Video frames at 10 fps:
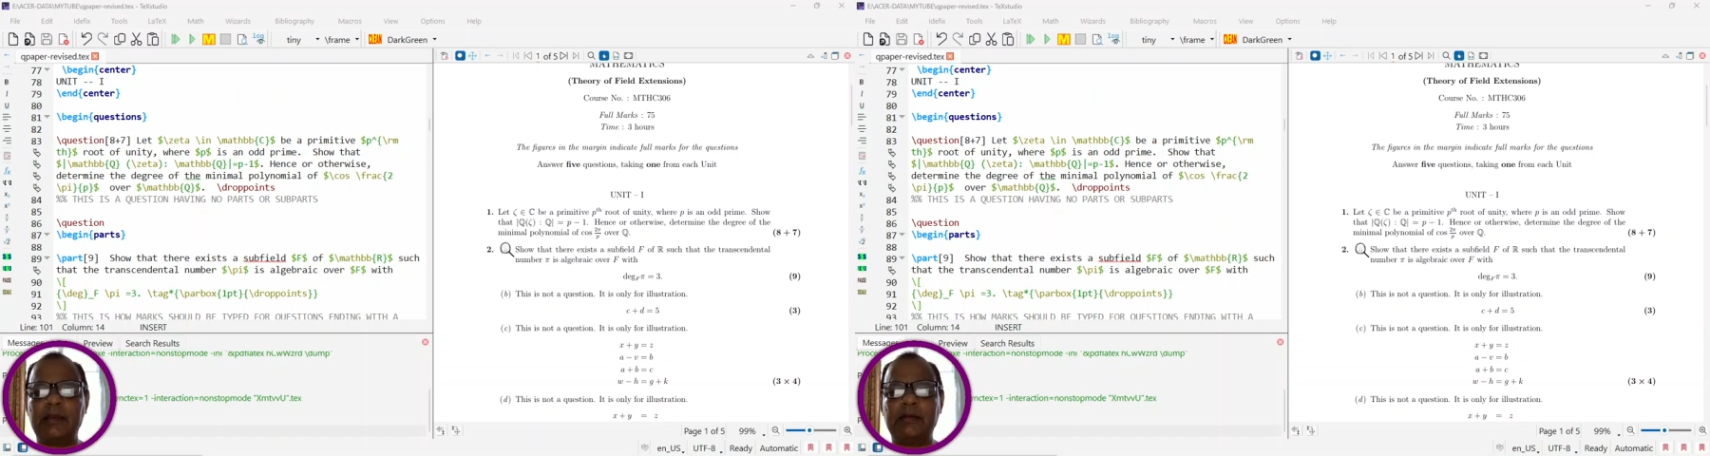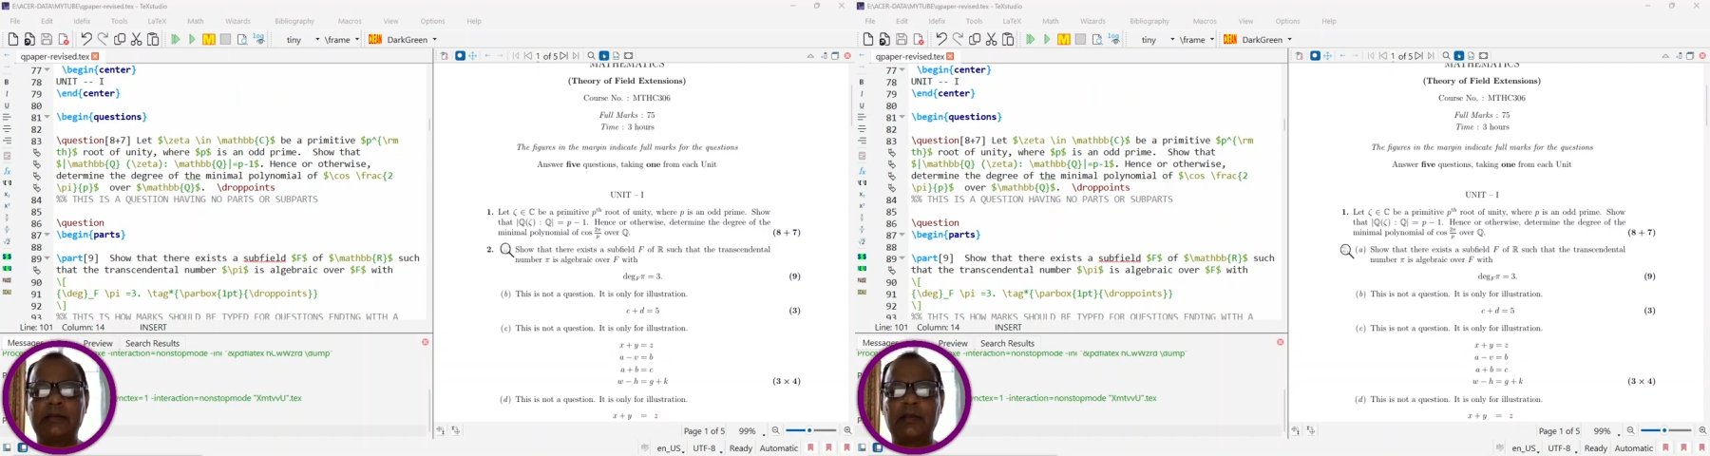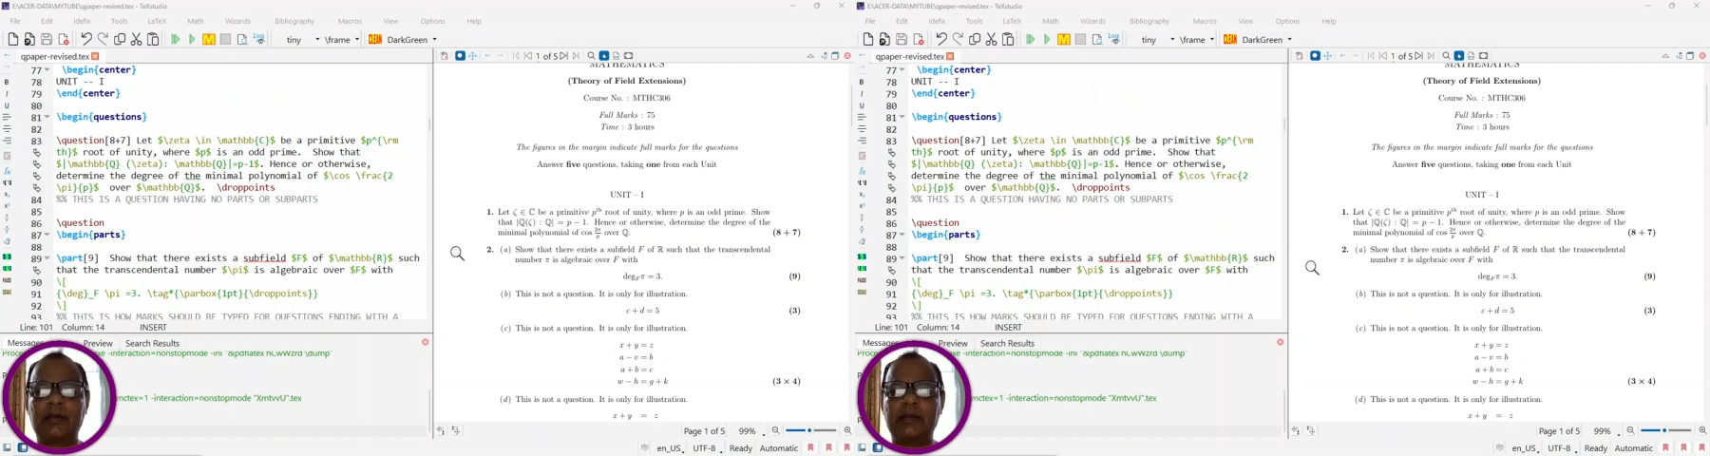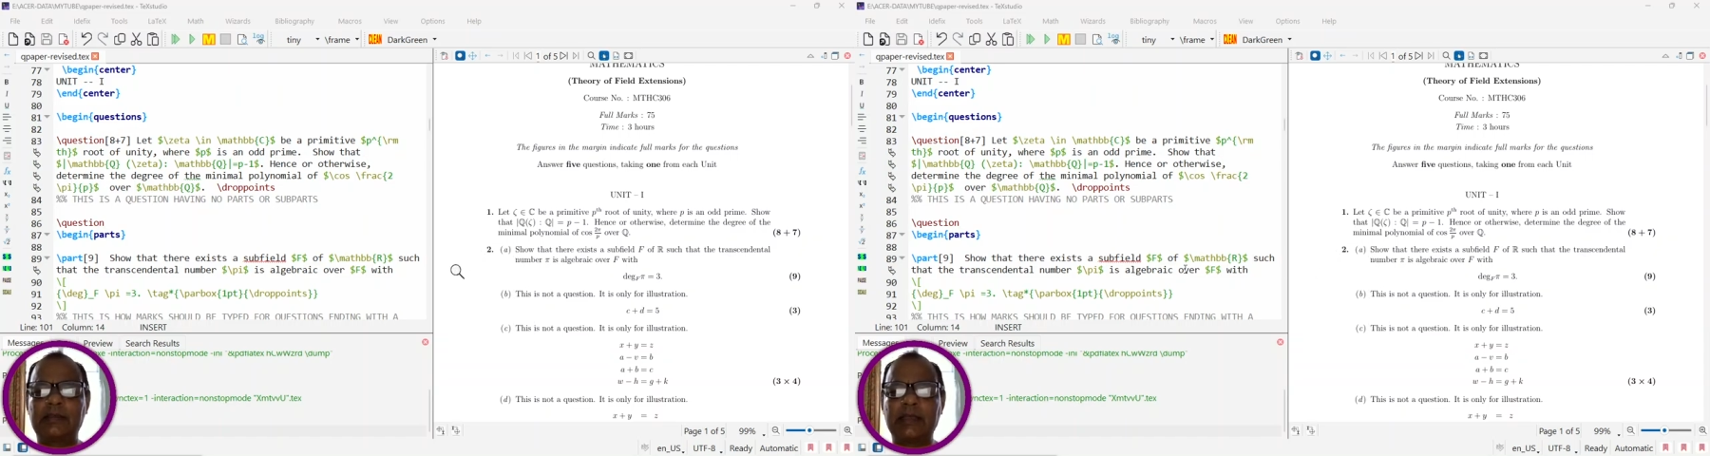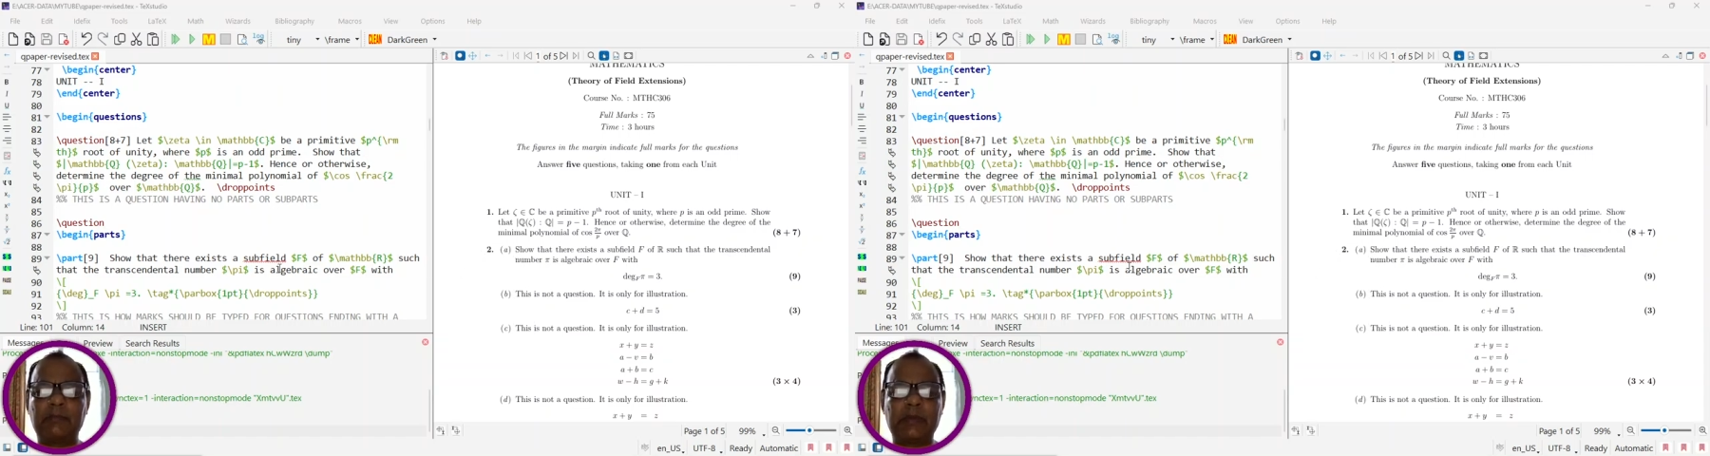So
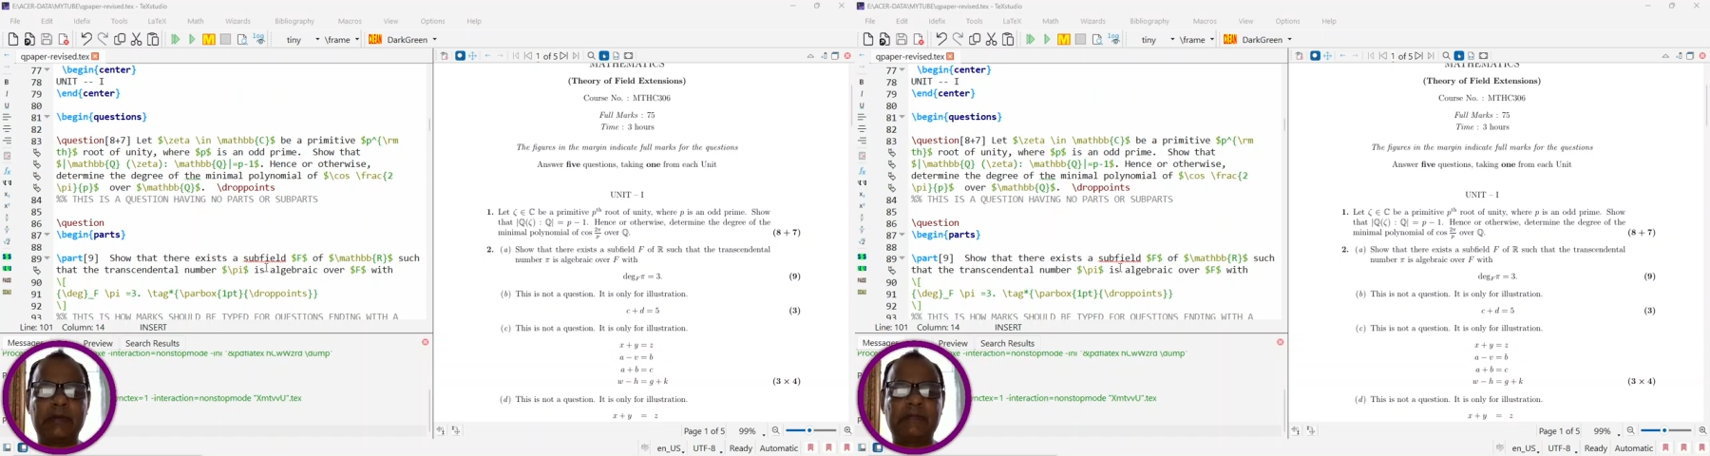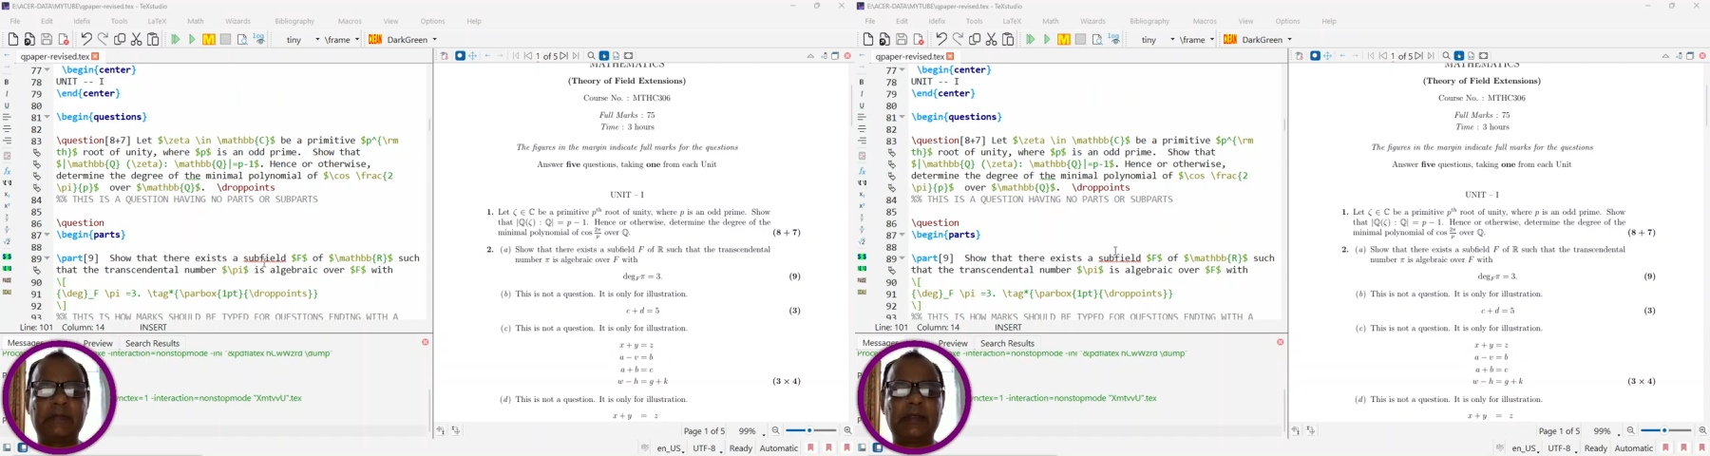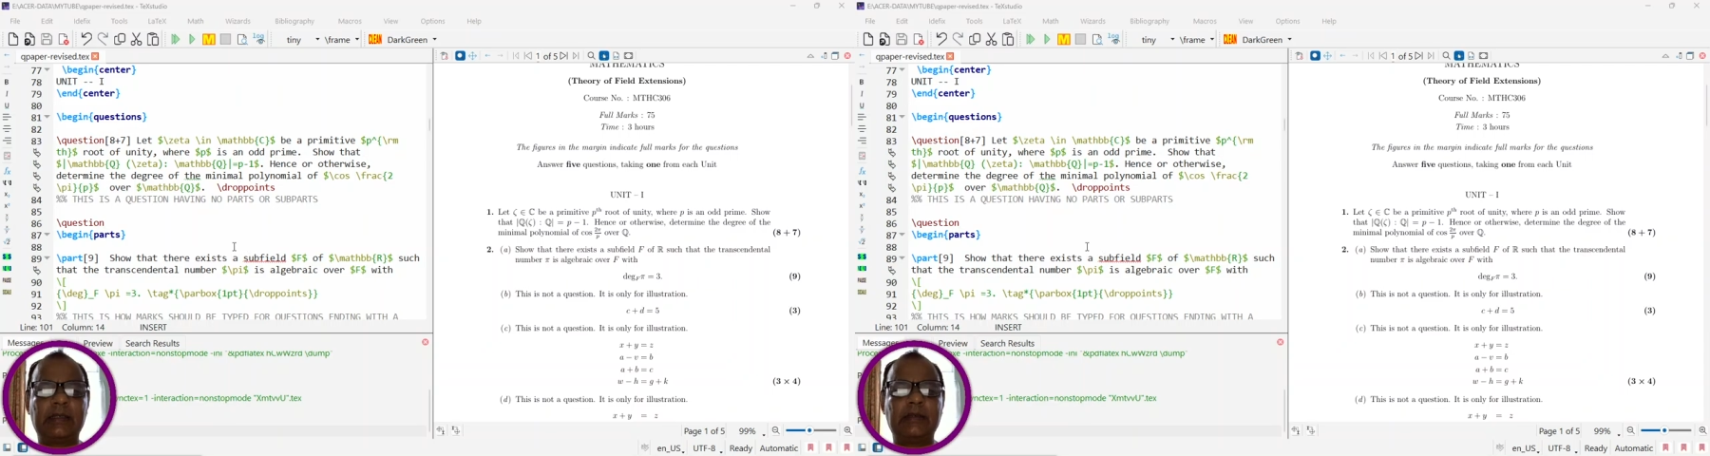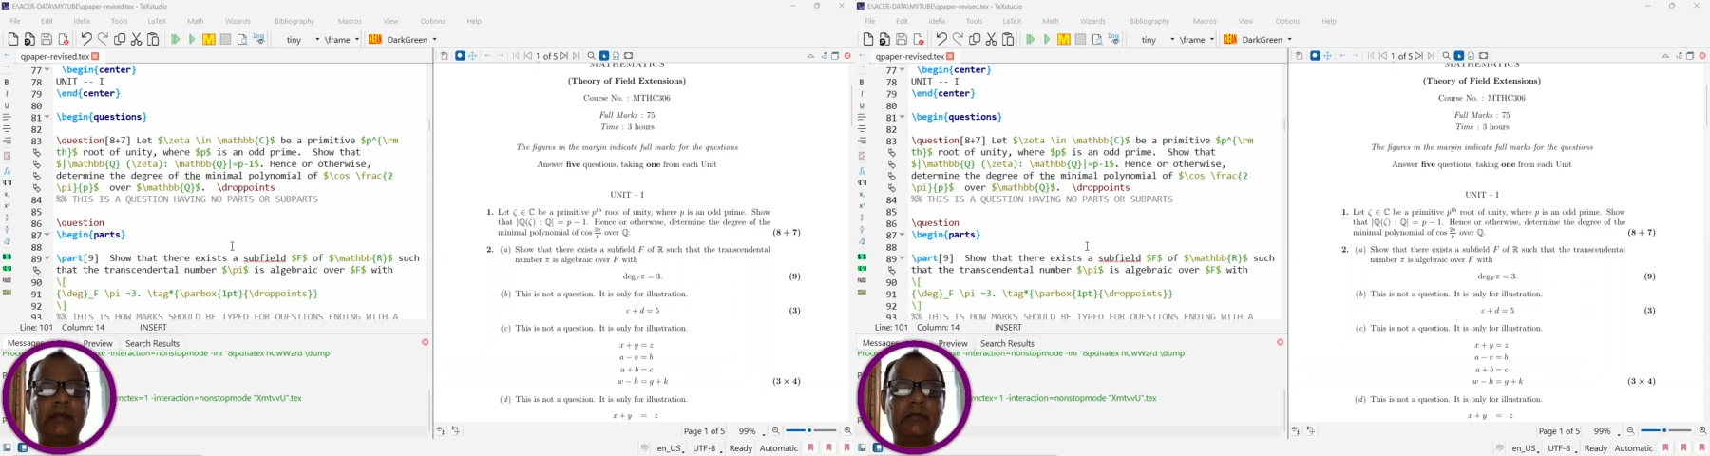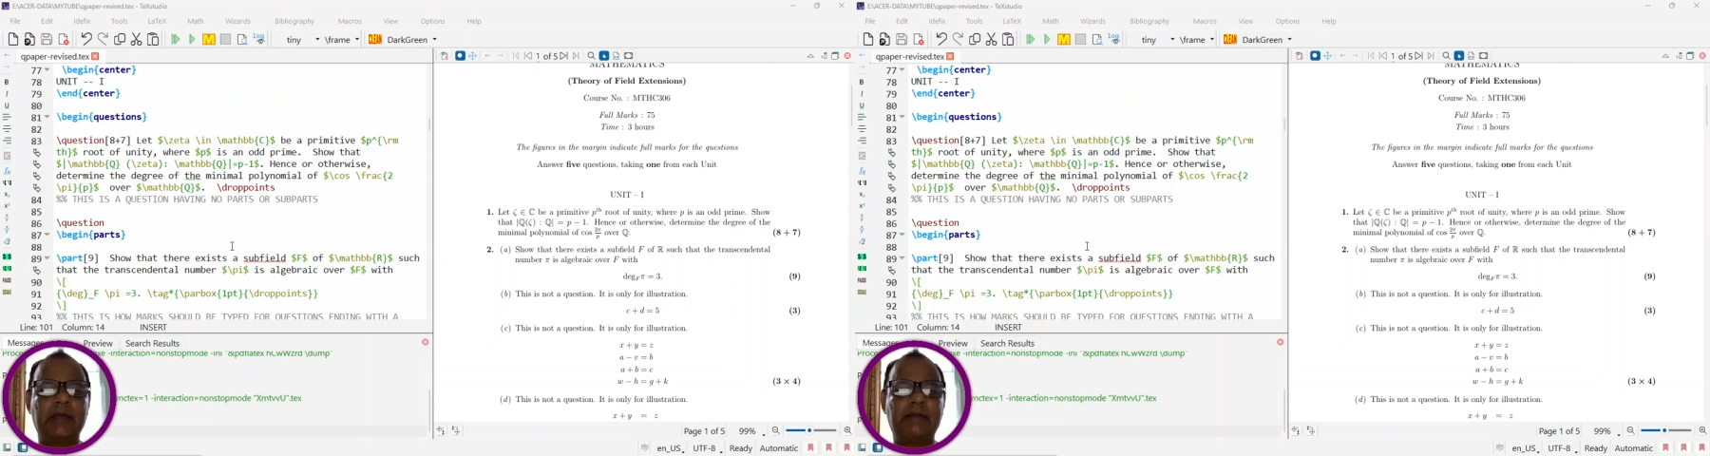some of
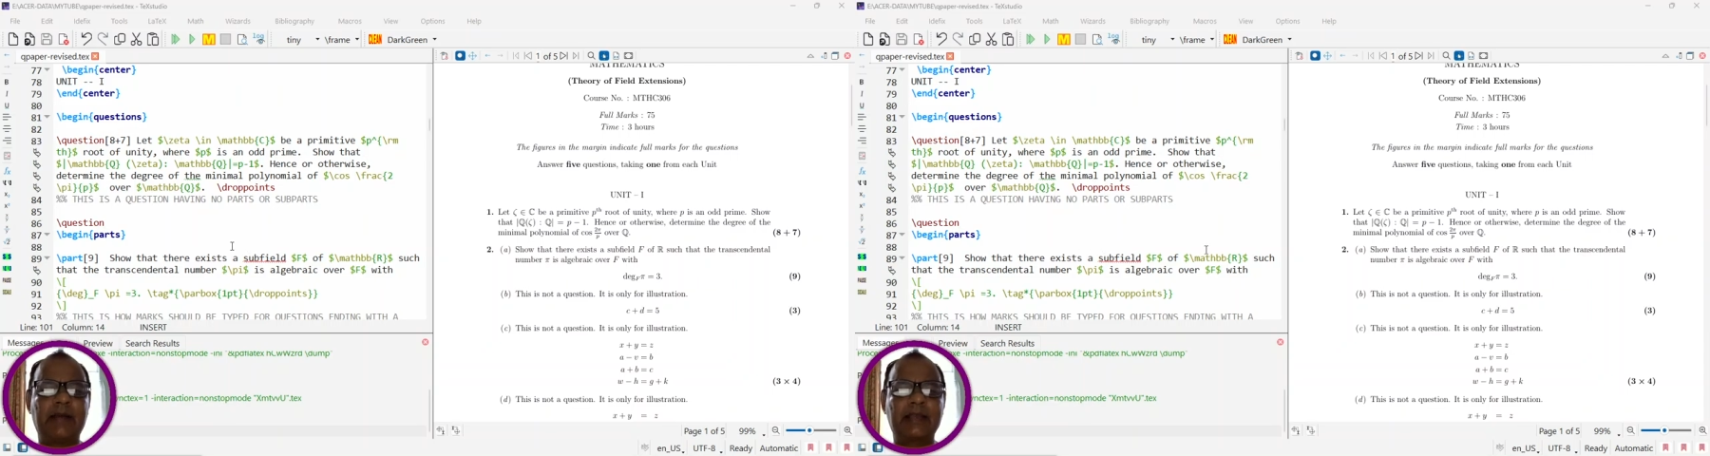you have